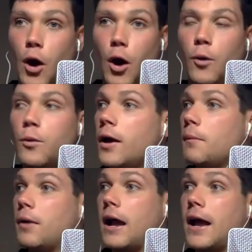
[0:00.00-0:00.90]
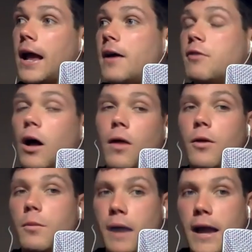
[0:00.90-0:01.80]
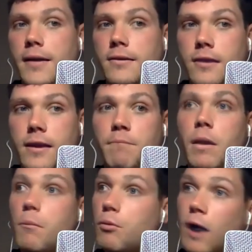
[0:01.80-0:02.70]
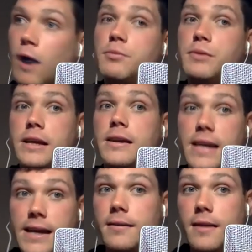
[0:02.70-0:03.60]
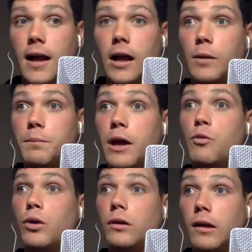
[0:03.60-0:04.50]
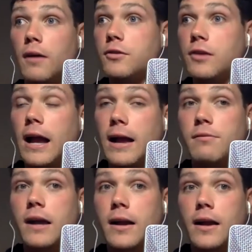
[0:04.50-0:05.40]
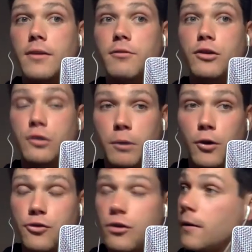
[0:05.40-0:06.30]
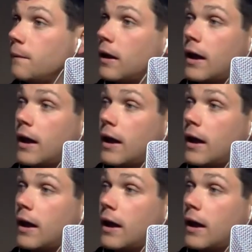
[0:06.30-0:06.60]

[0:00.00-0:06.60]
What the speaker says: No, but I have other bands that probably need the help and would love to have that kind of exposure.